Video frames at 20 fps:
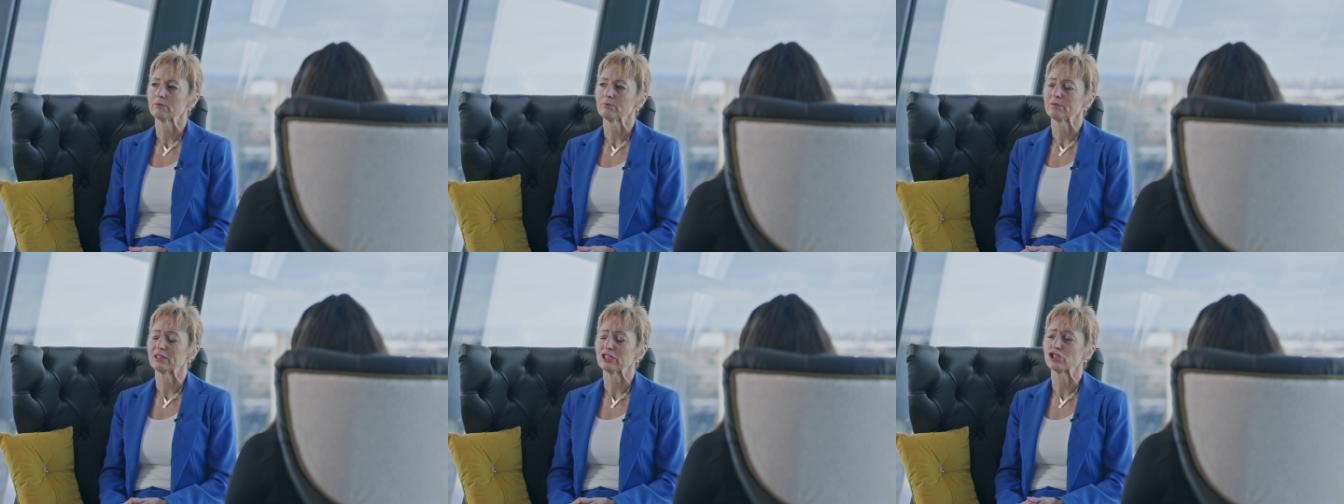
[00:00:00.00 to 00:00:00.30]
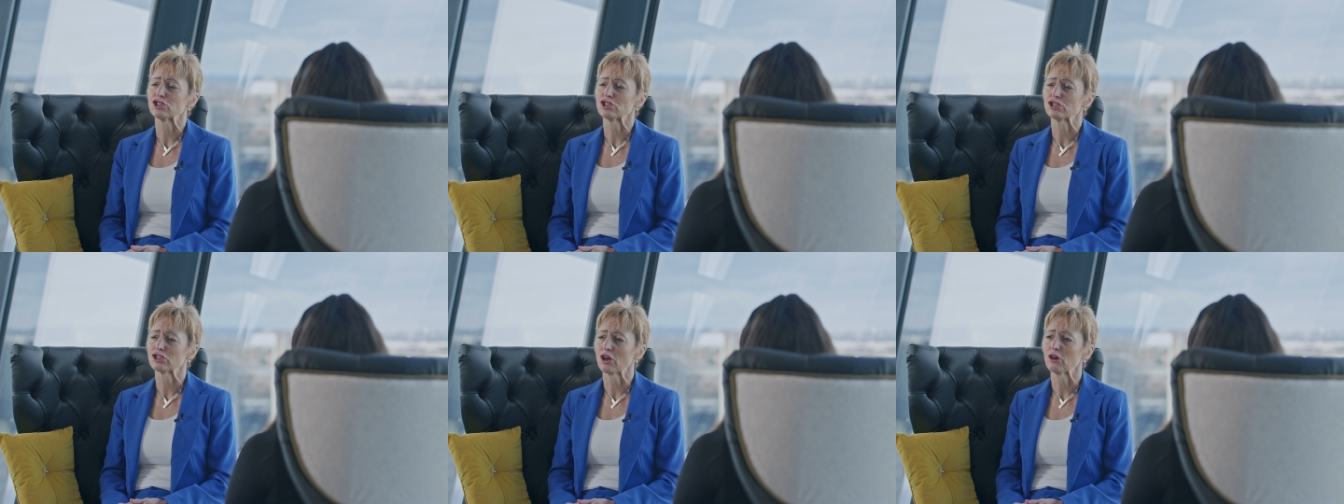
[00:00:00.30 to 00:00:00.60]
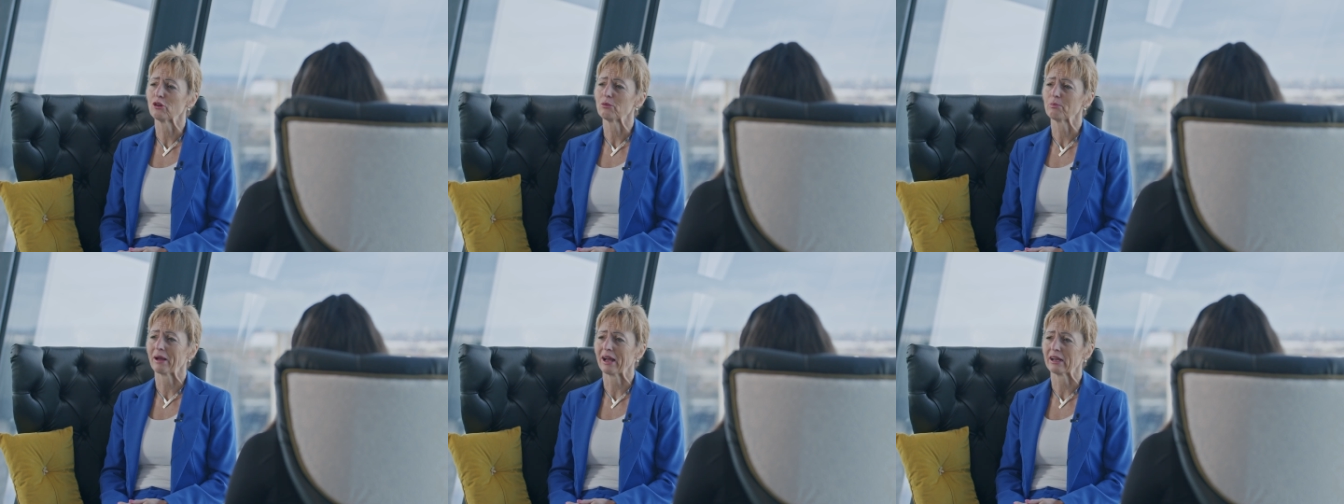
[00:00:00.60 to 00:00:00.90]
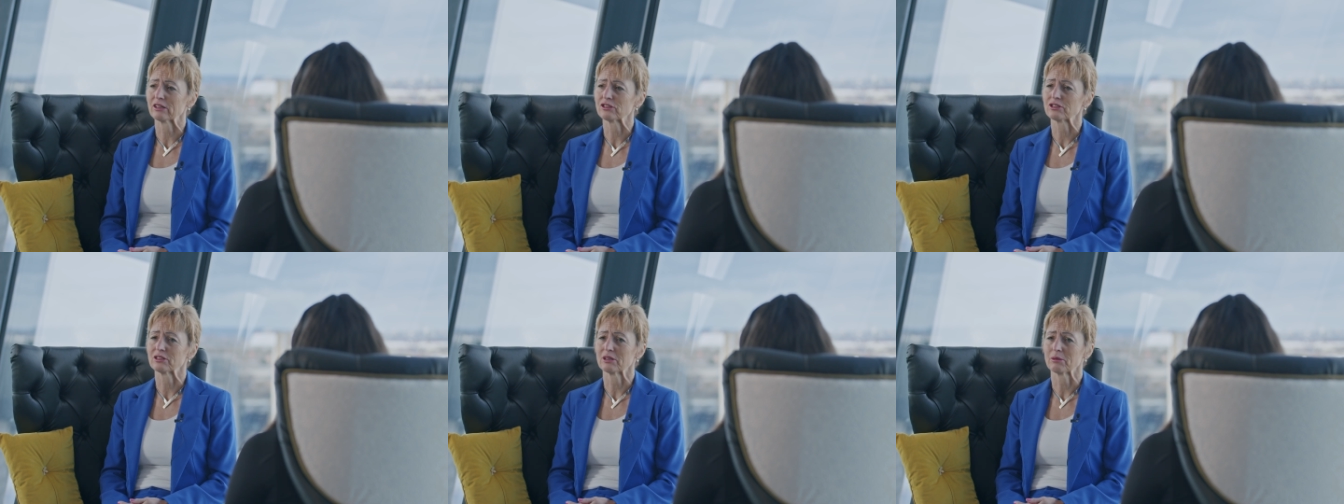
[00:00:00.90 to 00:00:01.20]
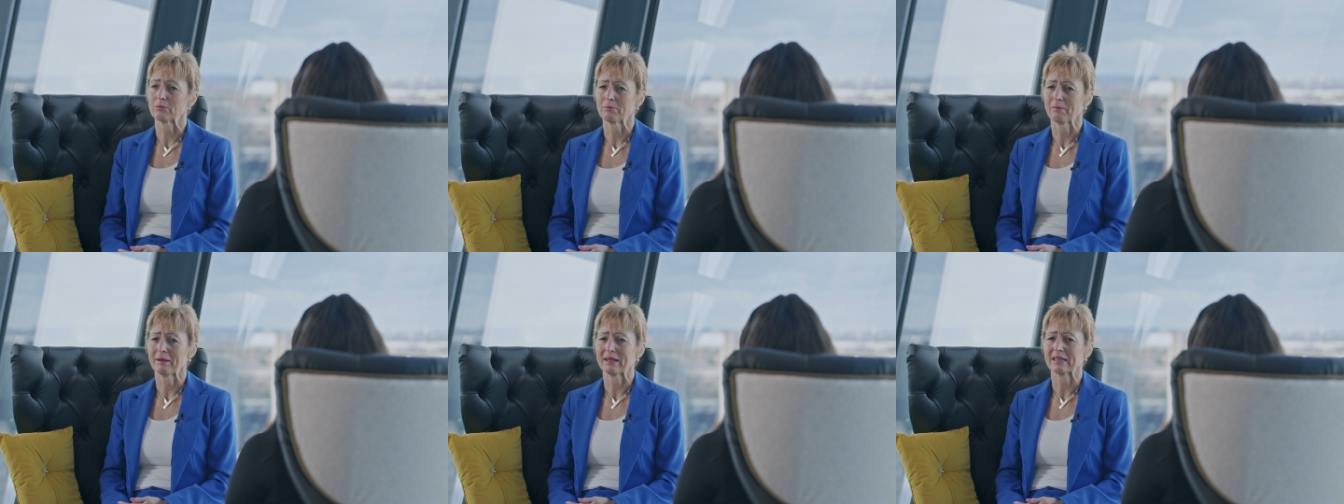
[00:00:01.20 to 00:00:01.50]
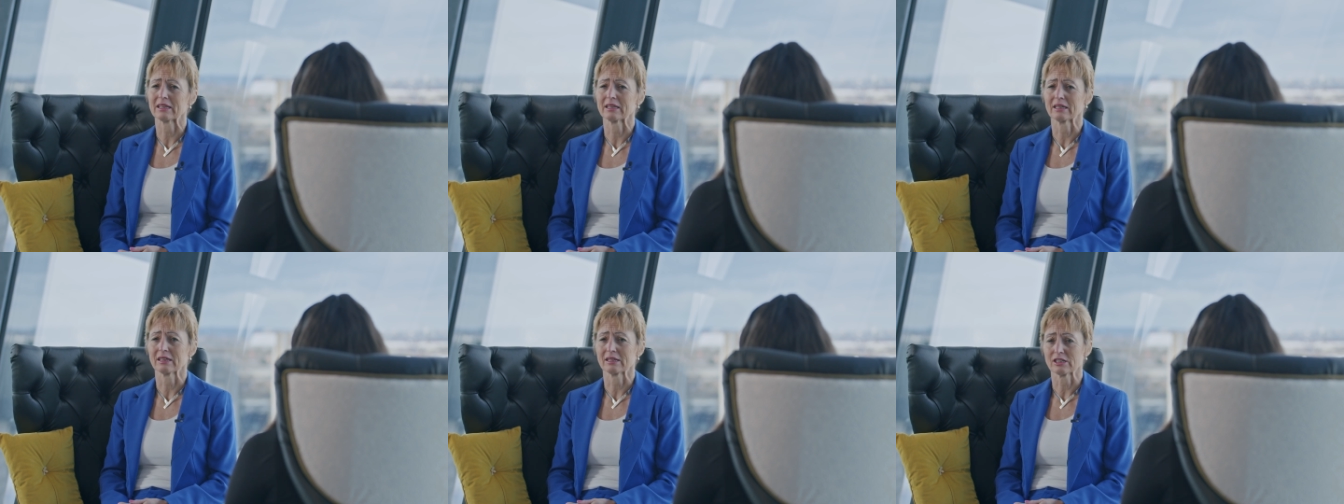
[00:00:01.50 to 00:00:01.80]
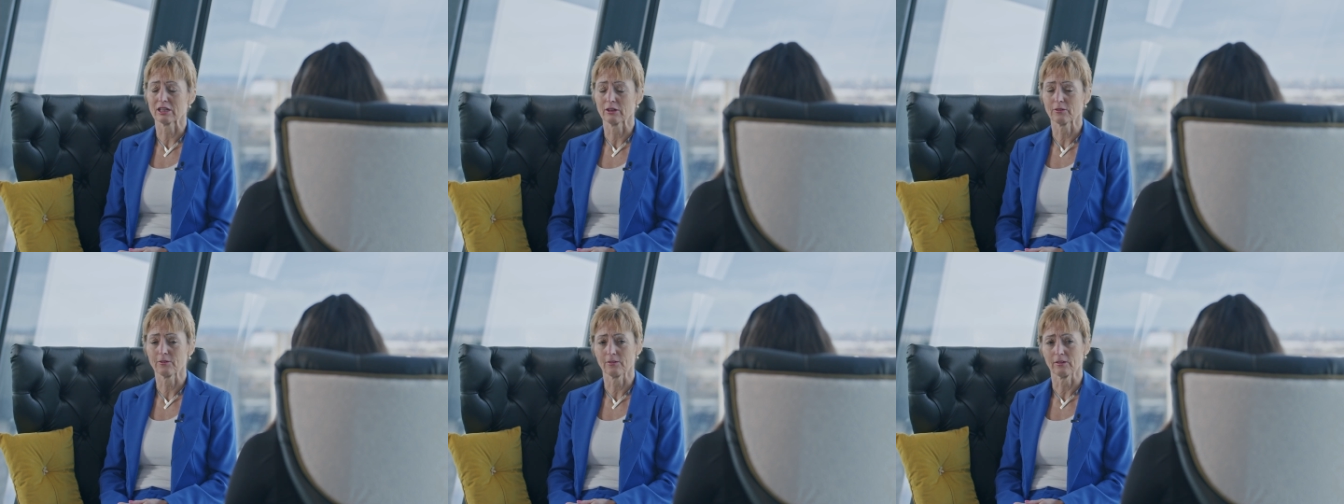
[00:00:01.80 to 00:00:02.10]
being so passionate making a
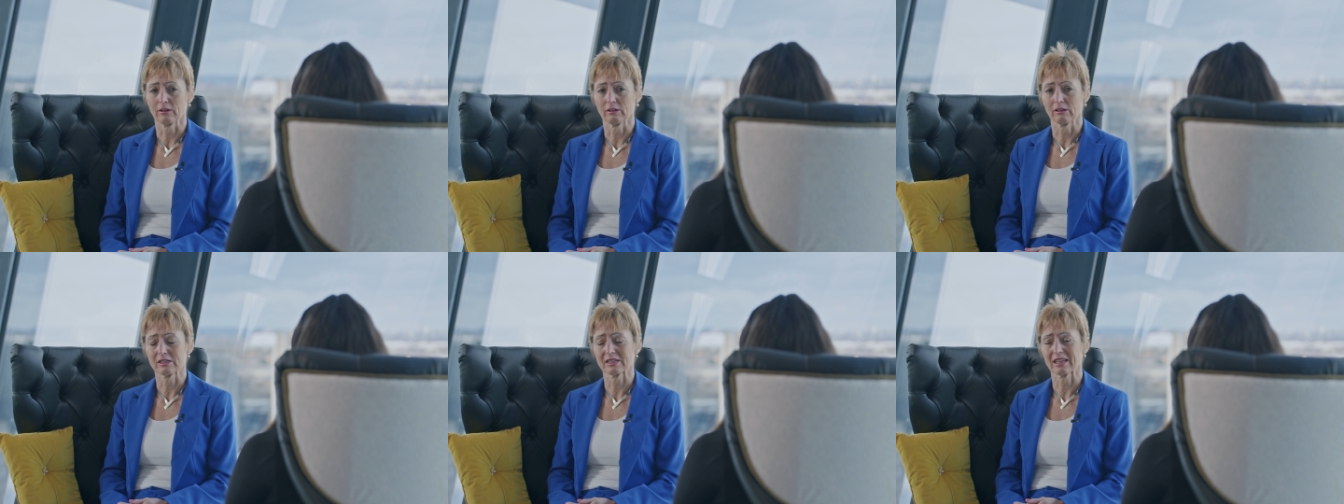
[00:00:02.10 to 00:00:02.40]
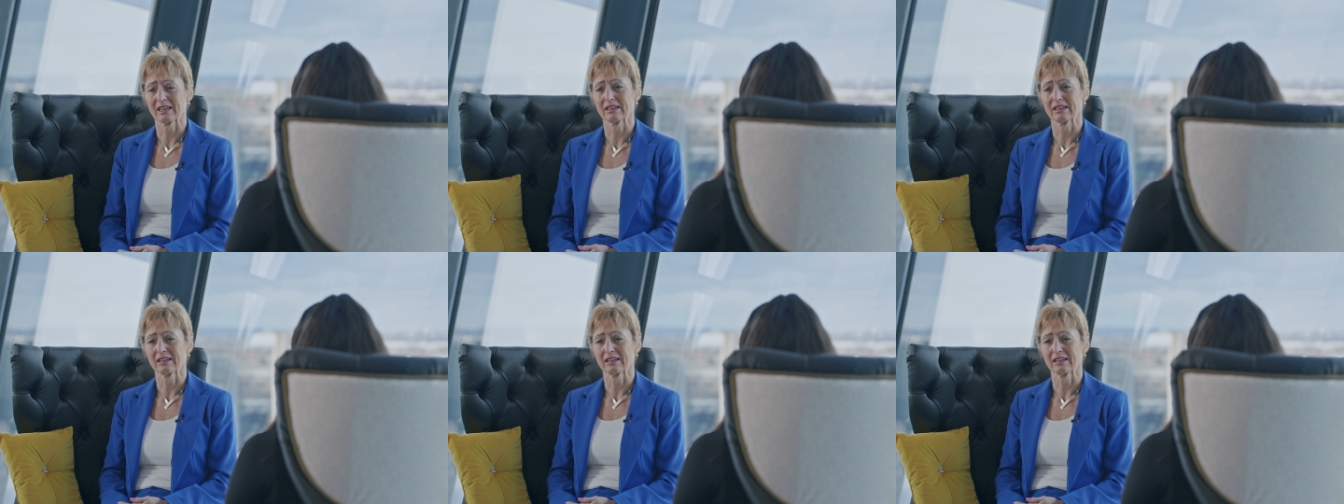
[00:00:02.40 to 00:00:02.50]
difference.